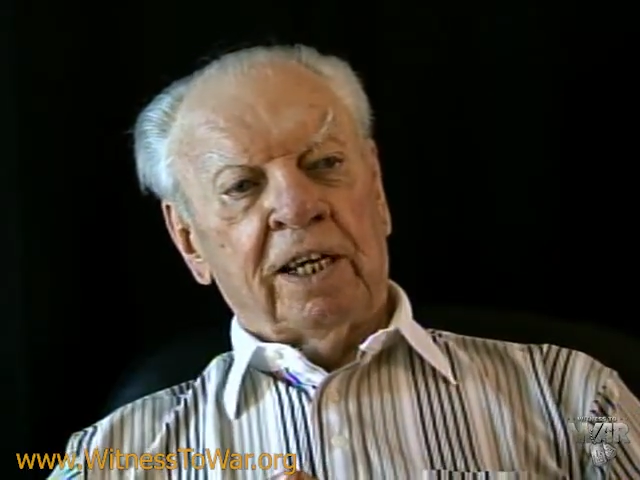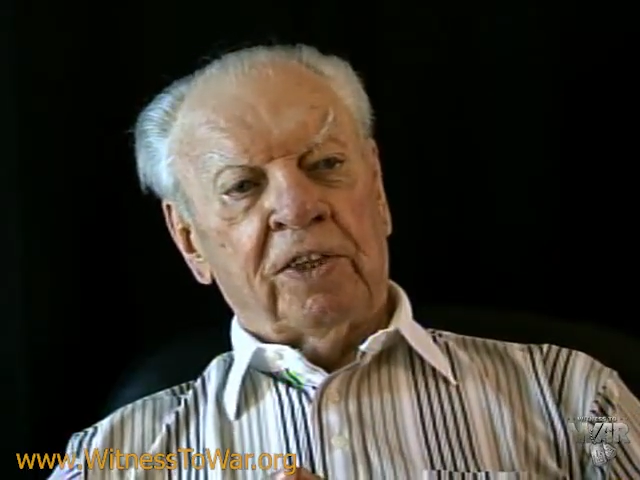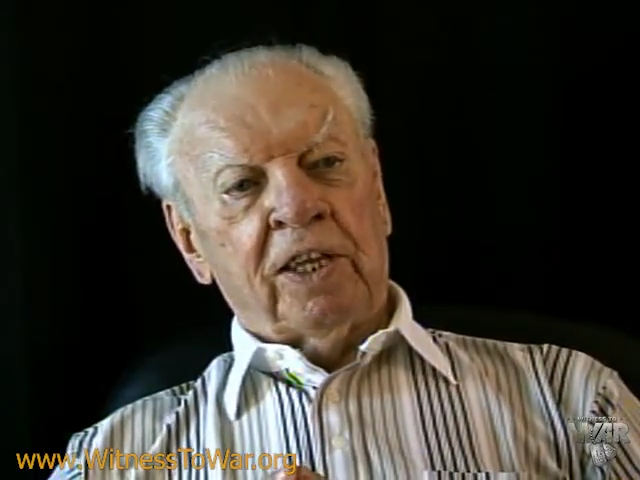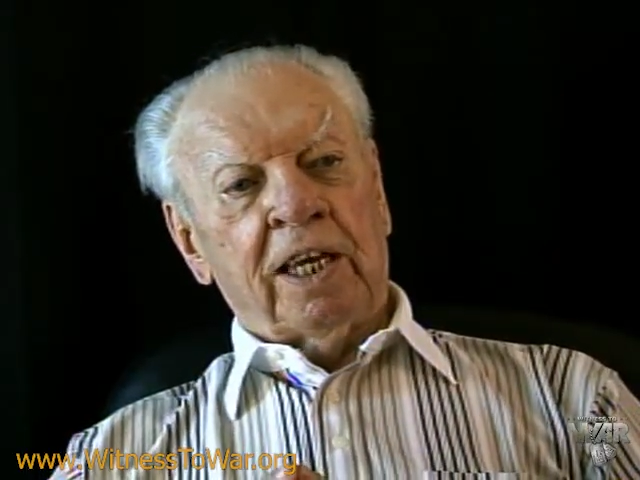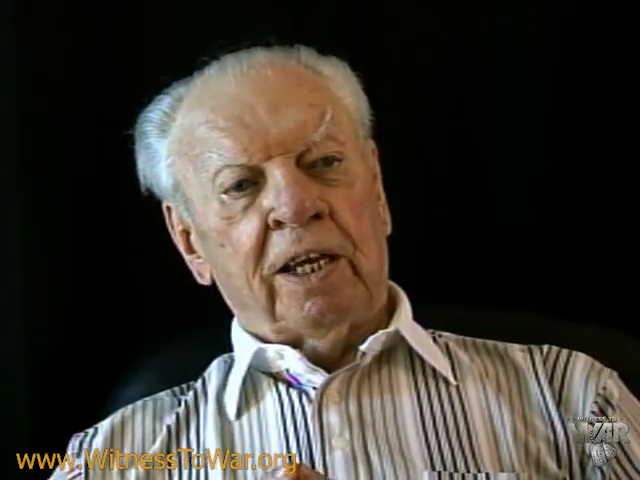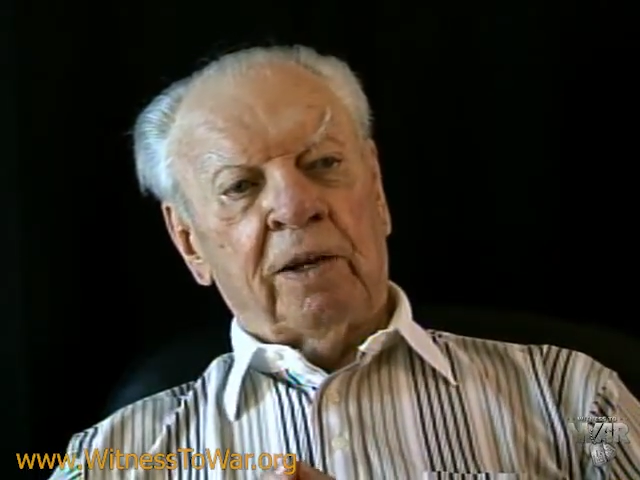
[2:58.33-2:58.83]

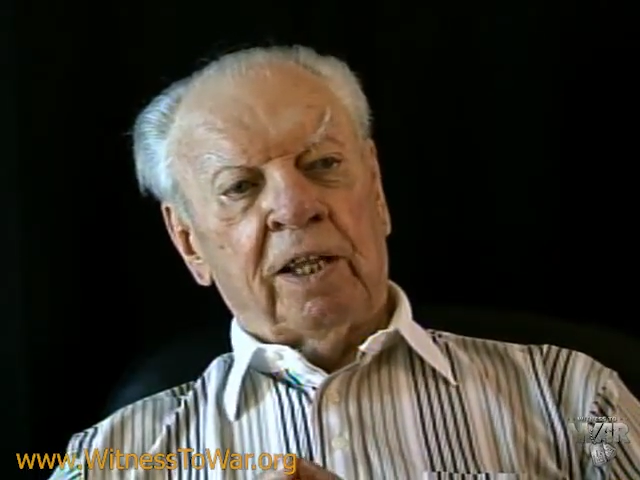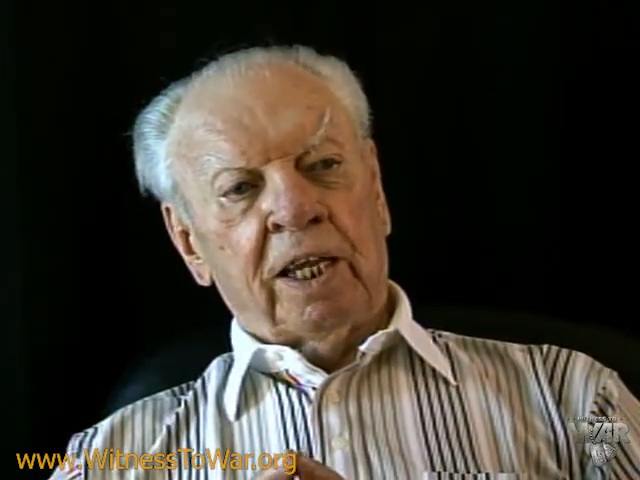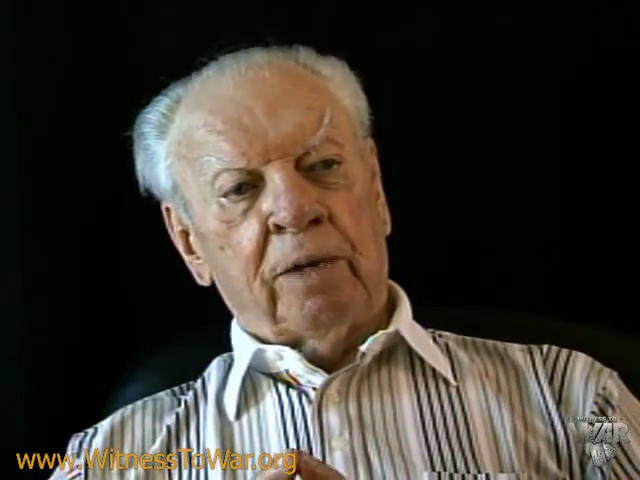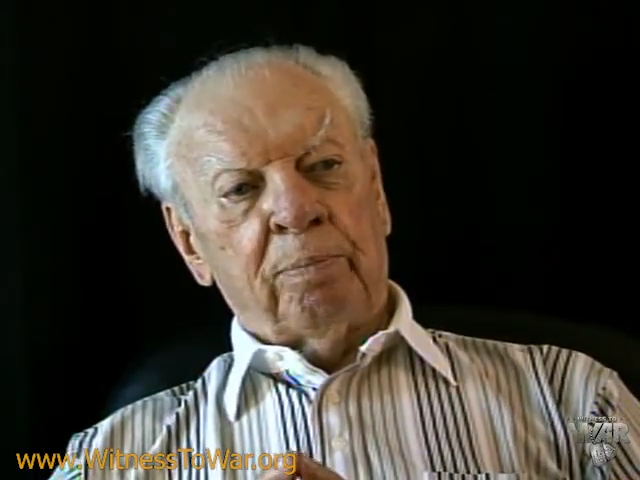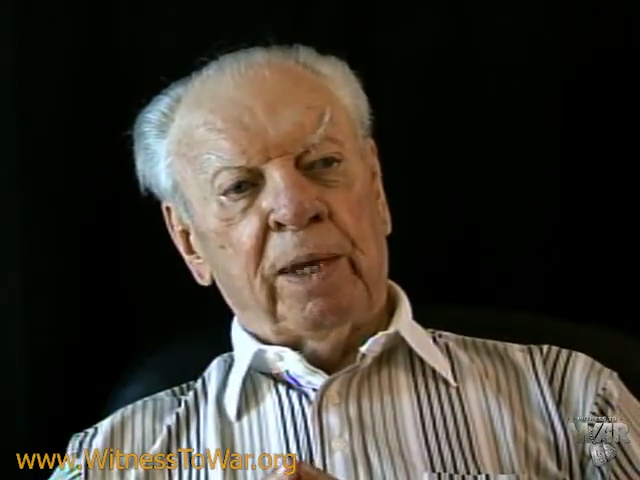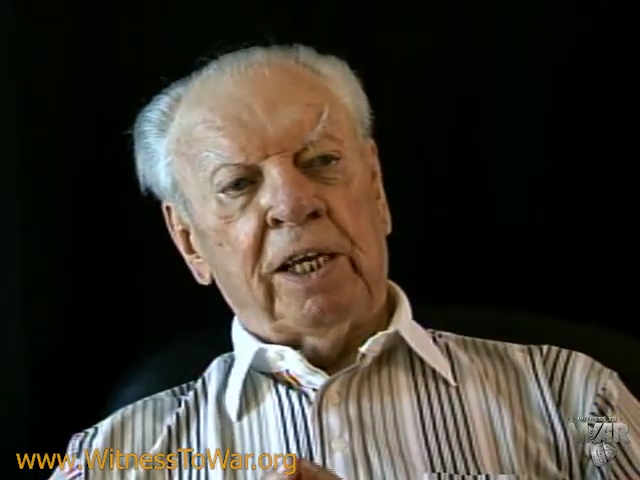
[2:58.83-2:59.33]
and they
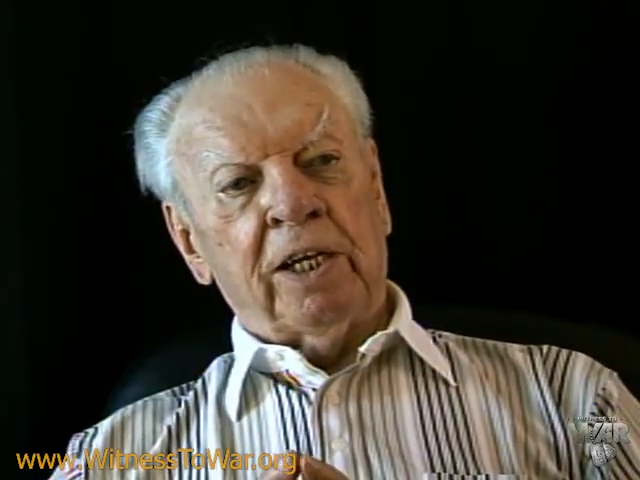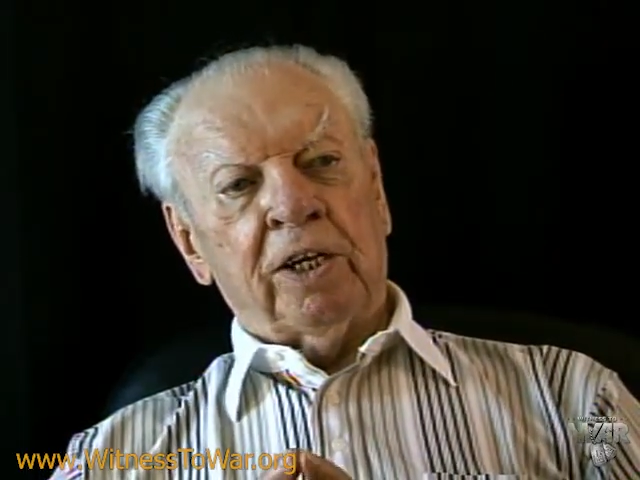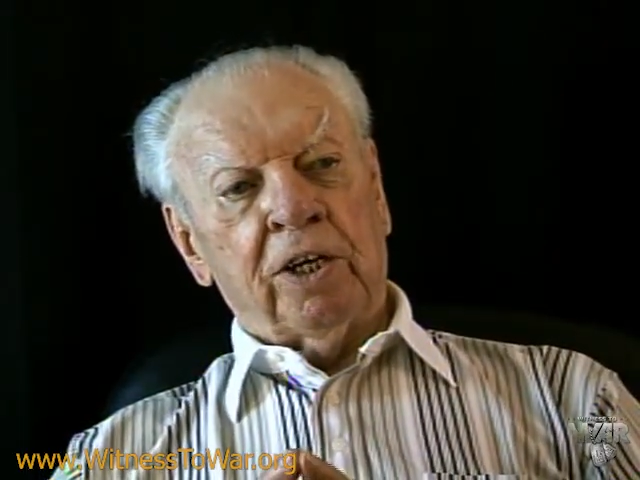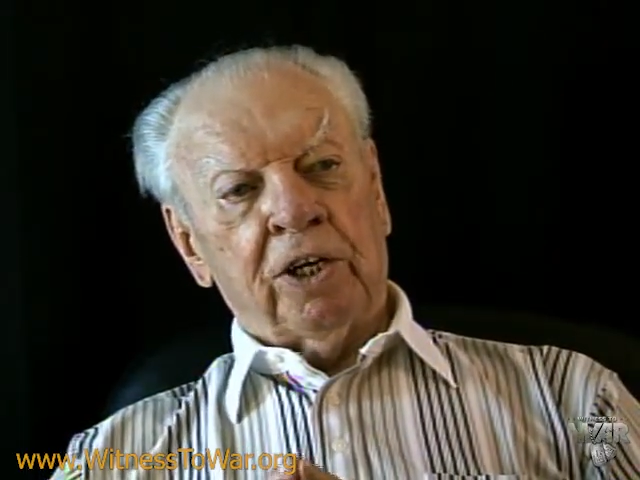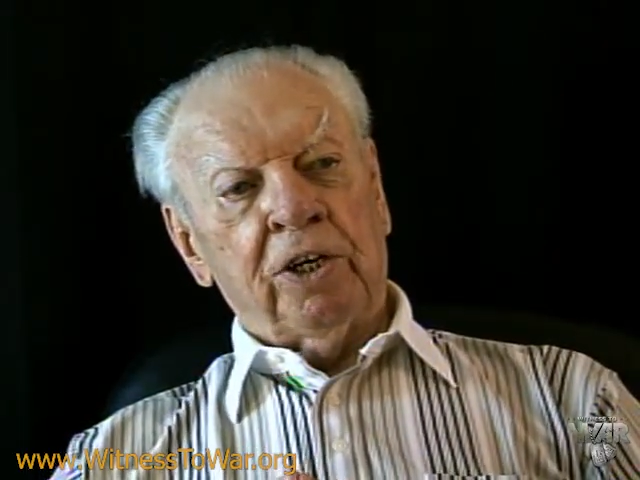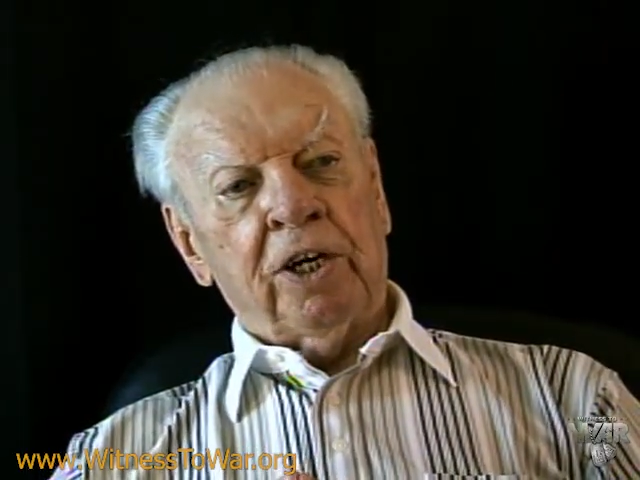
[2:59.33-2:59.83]
had
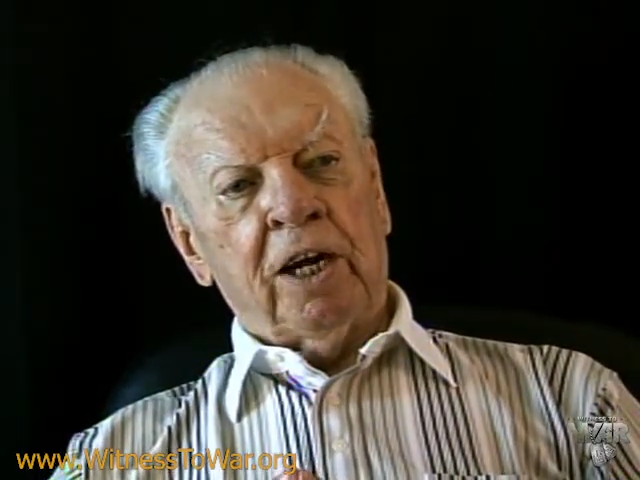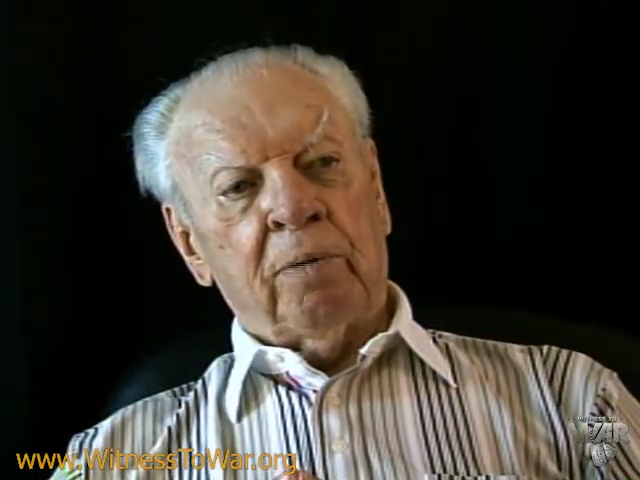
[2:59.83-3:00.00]
painted 100